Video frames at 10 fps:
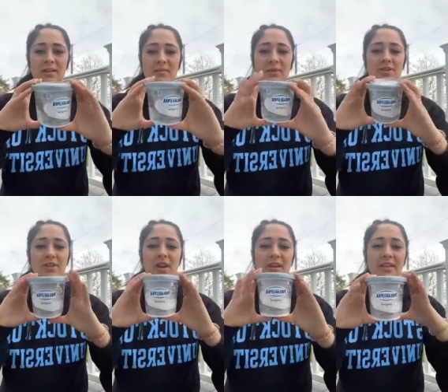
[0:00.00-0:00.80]
Where
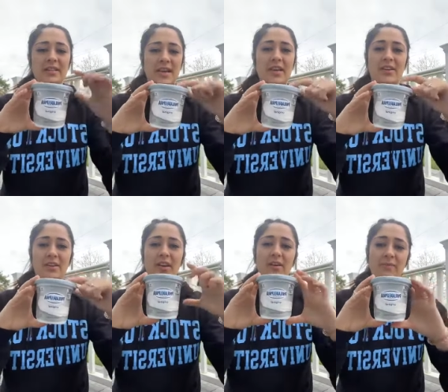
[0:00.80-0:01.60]
should our
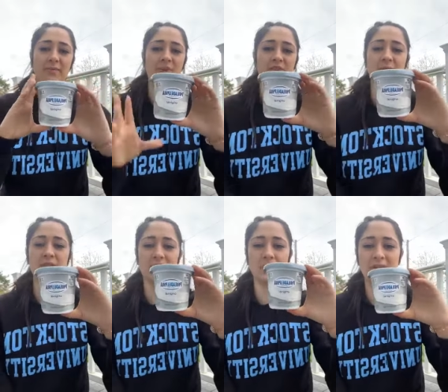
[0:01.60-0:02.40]
container go? Where should
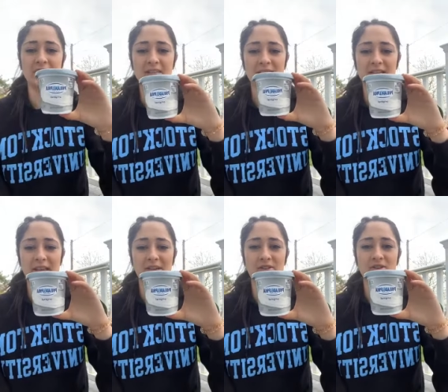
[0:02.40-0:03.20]
we sort this
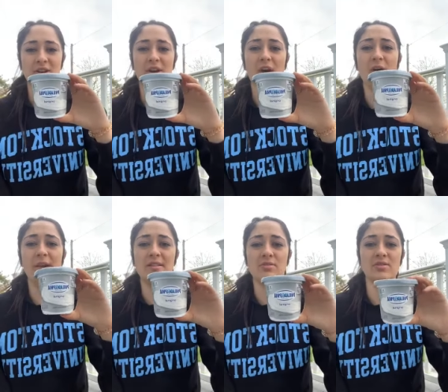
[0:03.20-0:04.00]
container? Should it go
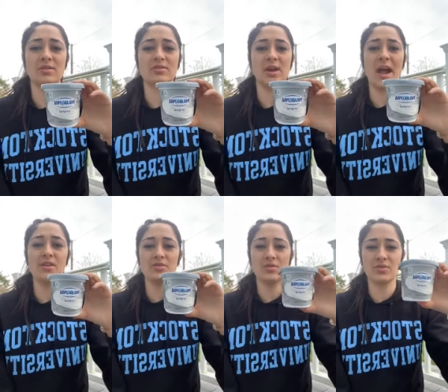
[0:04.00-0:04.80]
into the
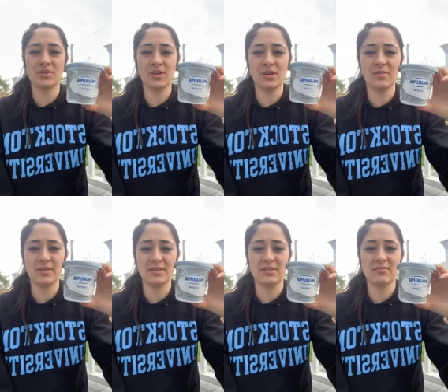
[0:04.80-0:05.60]
trash or should it go
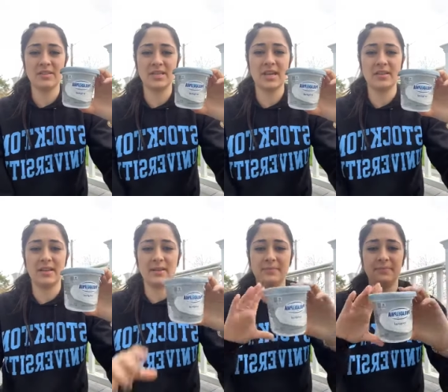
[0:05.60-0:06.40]
into the
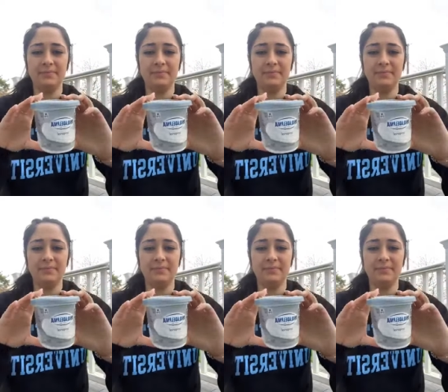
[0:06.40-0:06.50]
recycling?